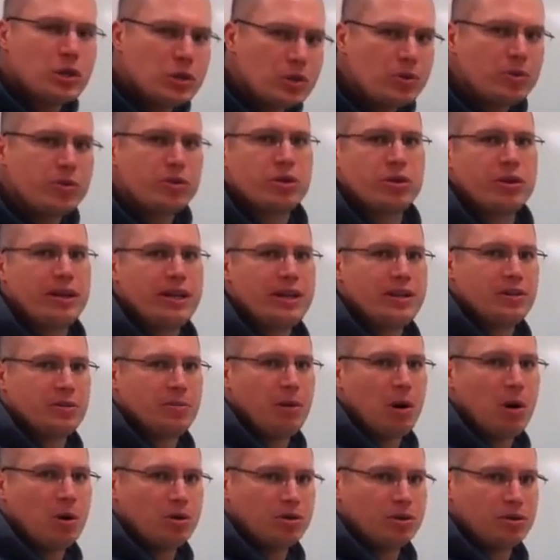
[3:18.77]
usually is
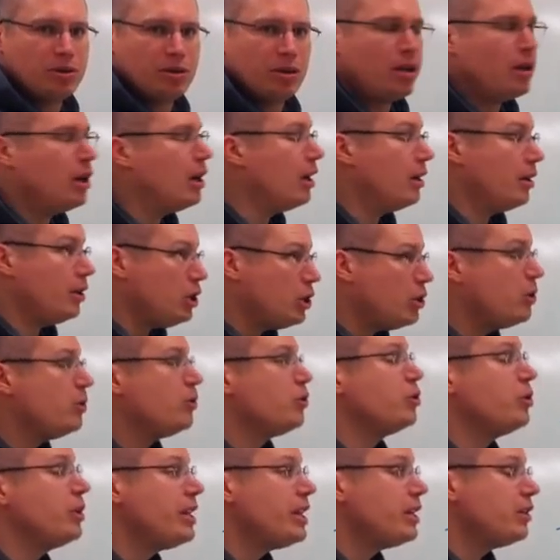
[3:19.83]

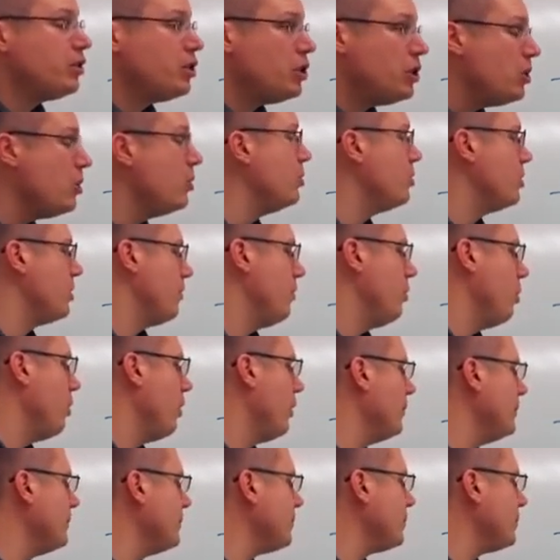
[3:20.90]
used for.